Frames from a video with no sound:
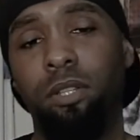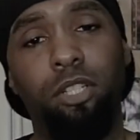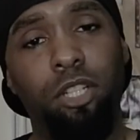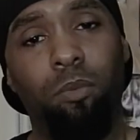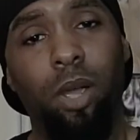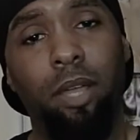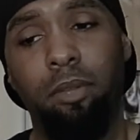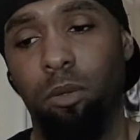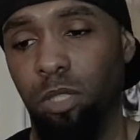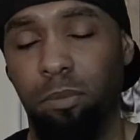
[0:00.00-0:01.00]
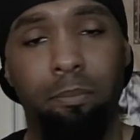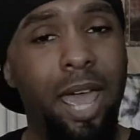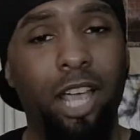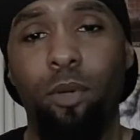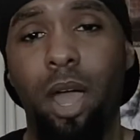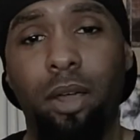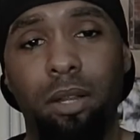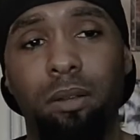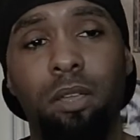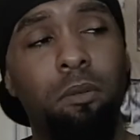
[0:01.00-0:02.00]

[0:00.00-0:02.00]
to the gym, right, and it was mad crowded,